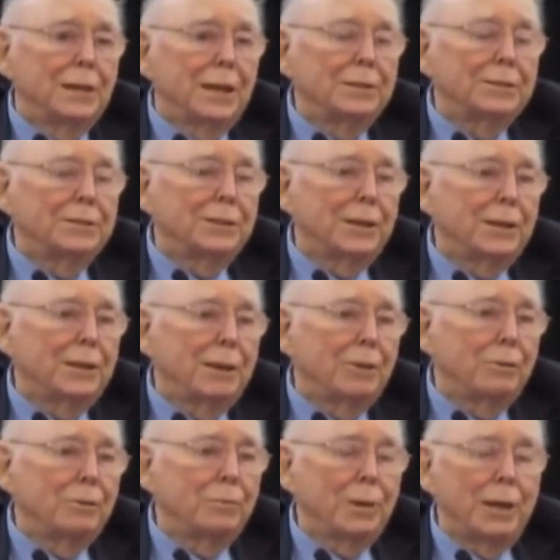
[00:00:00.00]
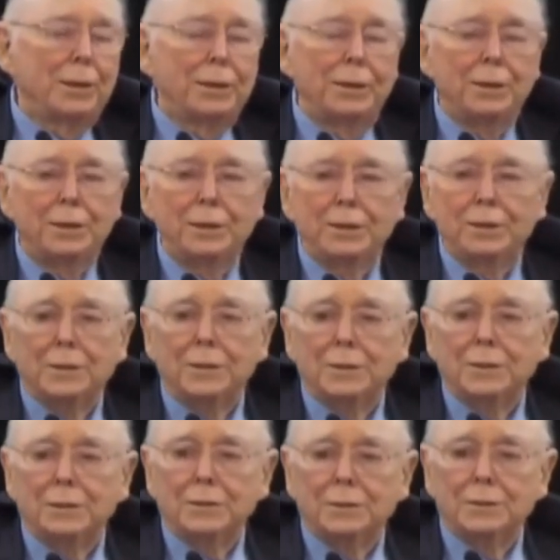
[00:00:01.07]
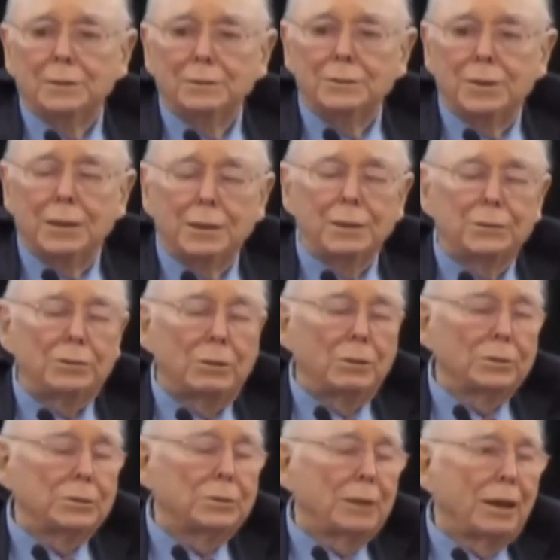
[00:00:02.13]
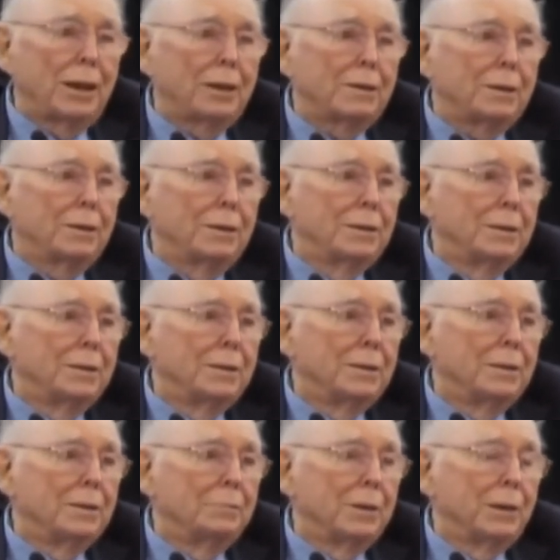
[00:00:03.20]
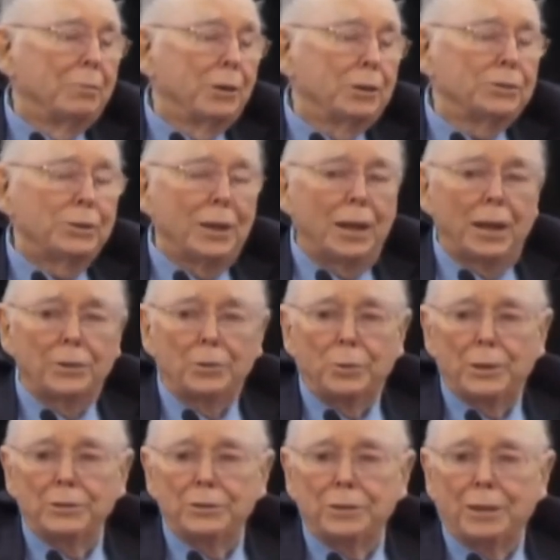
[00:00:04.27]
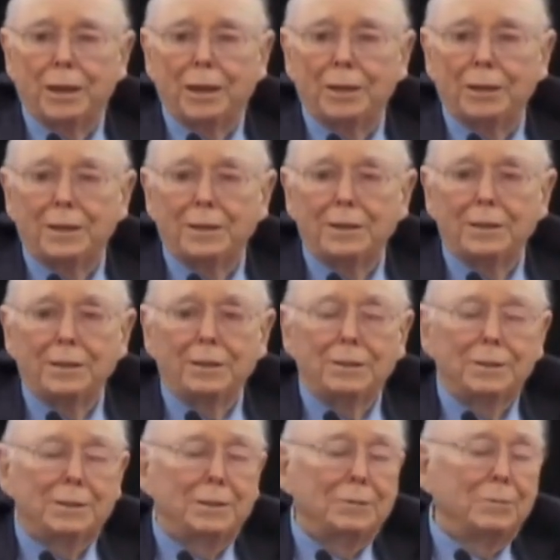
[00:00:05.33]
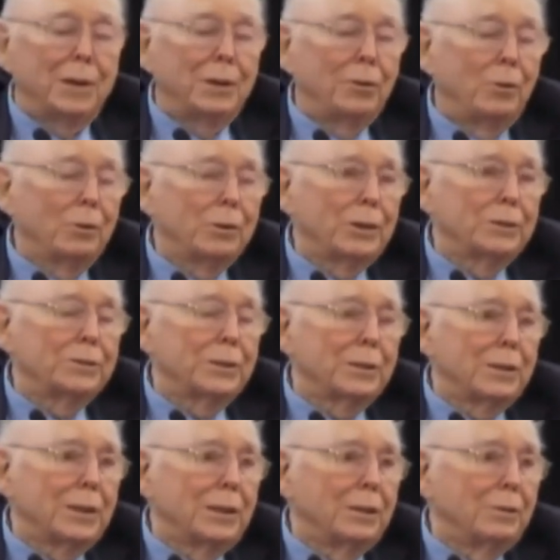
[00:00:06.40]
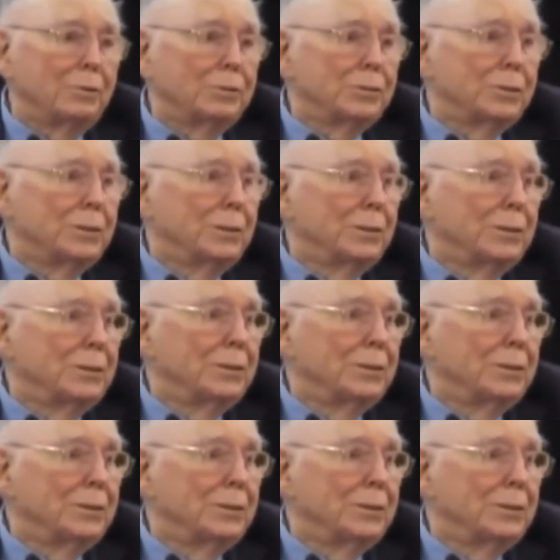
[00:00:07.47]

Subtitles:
I sit here with my Daily Journal stock, my Berkshire Hathaway stock, my holdings in Lilu's